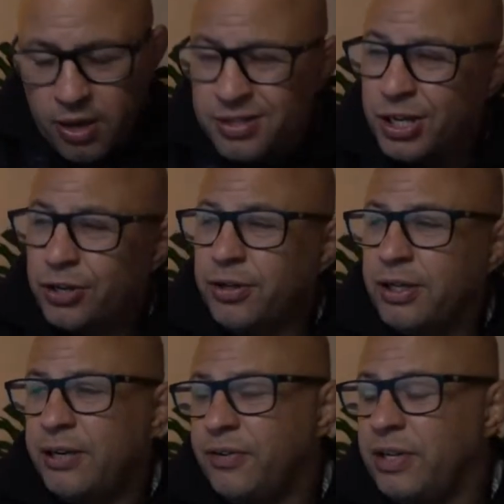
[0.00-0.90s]
So
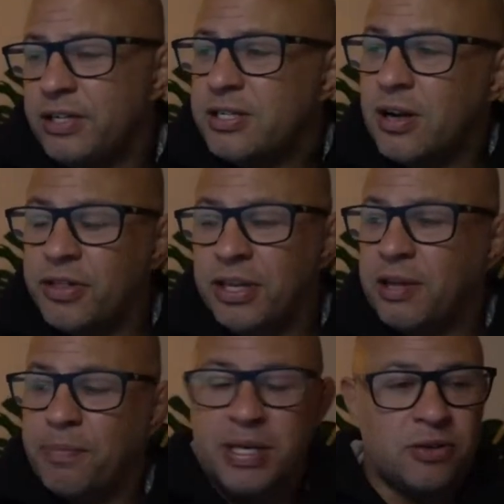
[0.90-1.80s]
if it just I think
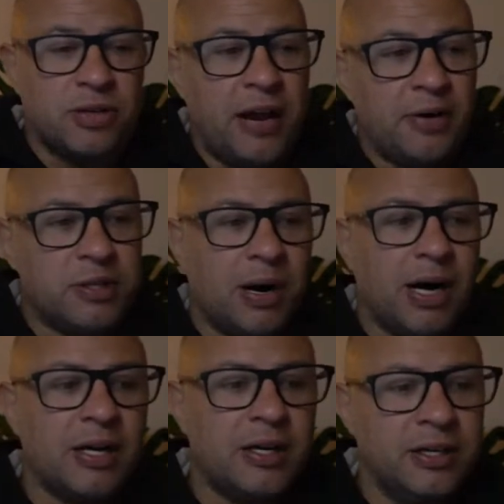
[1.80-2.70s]
depends on how it's
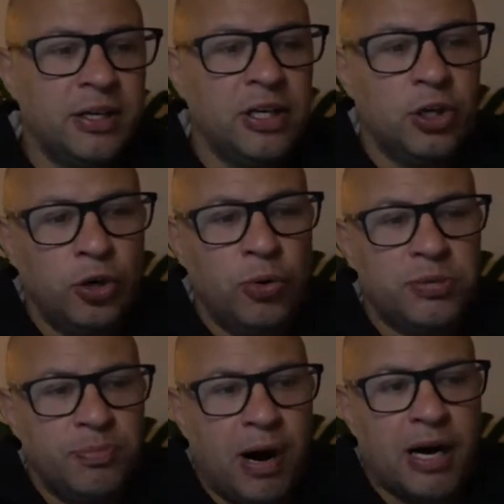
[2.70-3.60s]
marketed, who
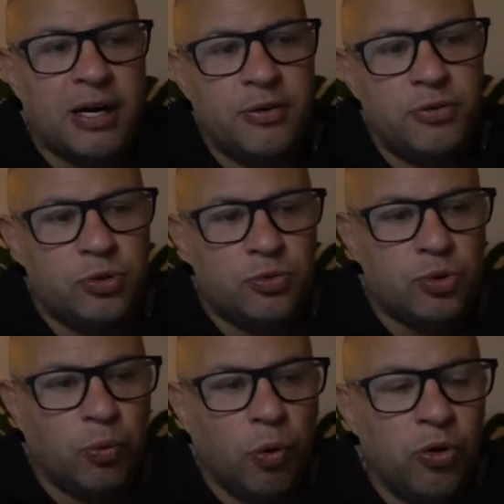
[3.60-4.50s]
it's marketed
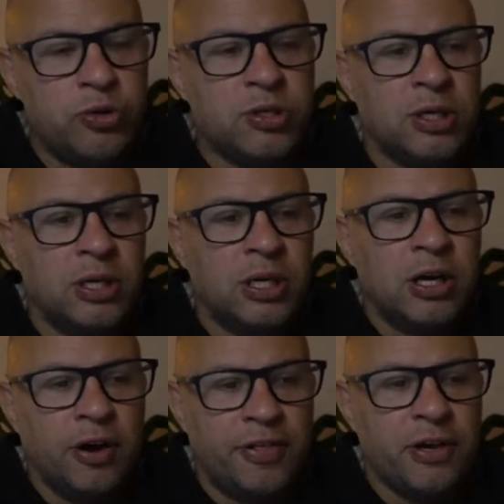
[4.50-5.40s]
towards.
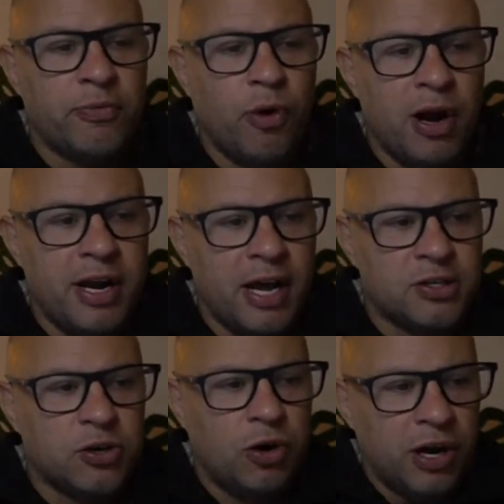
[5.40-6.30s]
I think right now
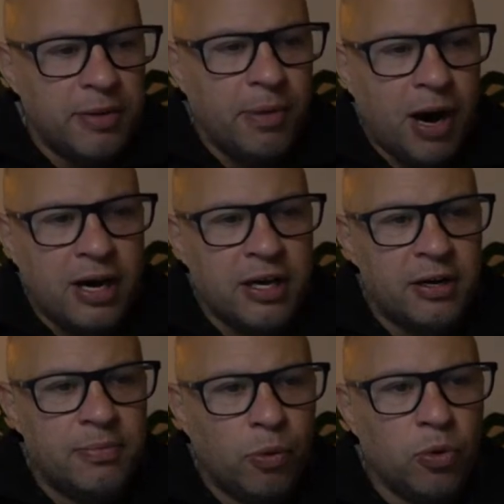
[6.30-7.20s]
it's kind of
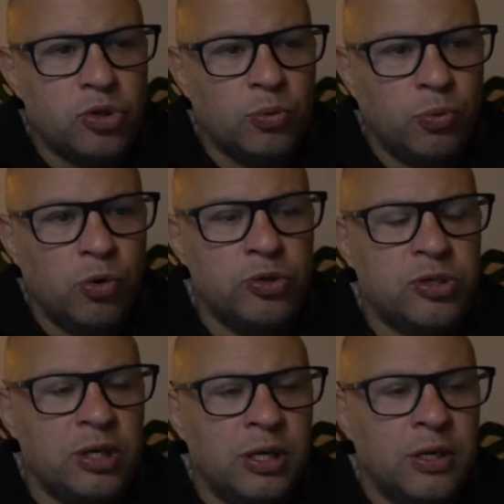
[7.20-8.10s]
marketed more
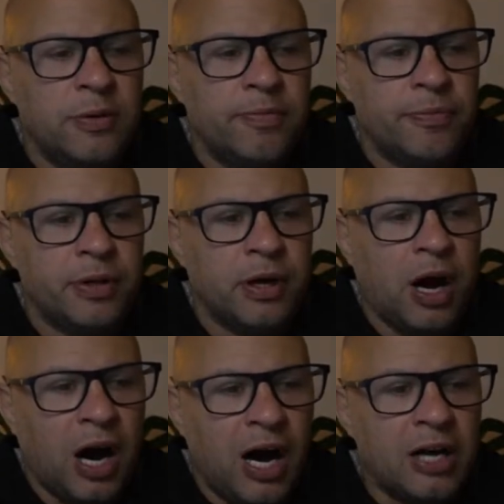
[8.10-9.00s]
towards
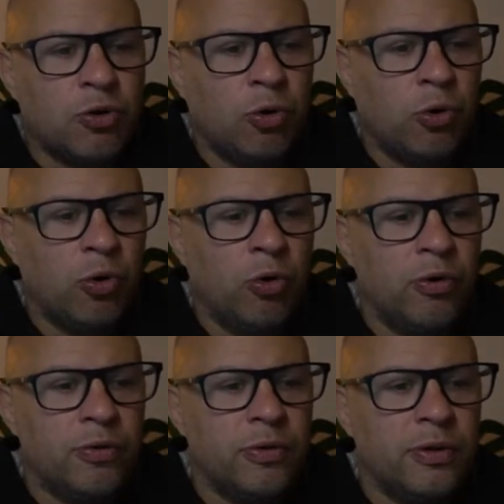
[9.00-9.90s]
hardcore,
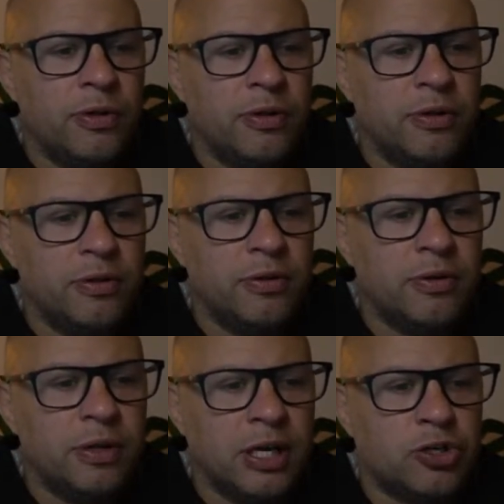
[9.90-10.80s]

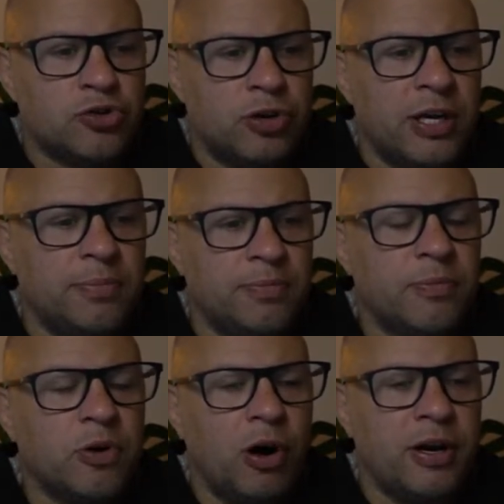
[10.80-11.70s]

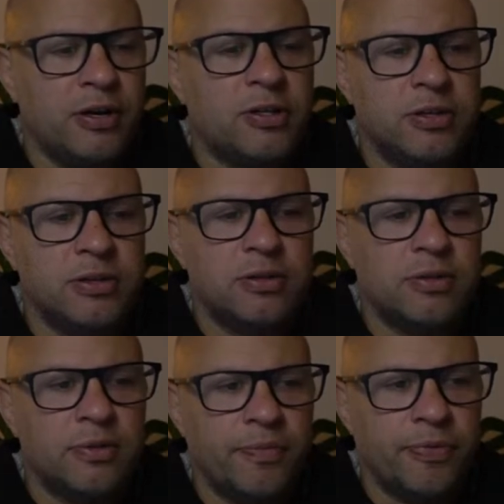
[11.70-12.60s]
extreme kind of
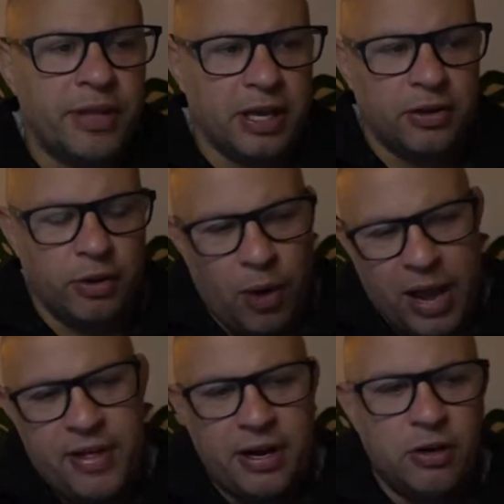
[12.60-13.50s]
thing. The
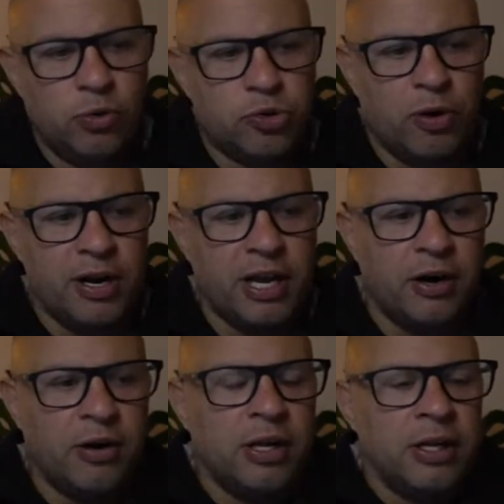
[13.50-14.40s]
way that it looks right now,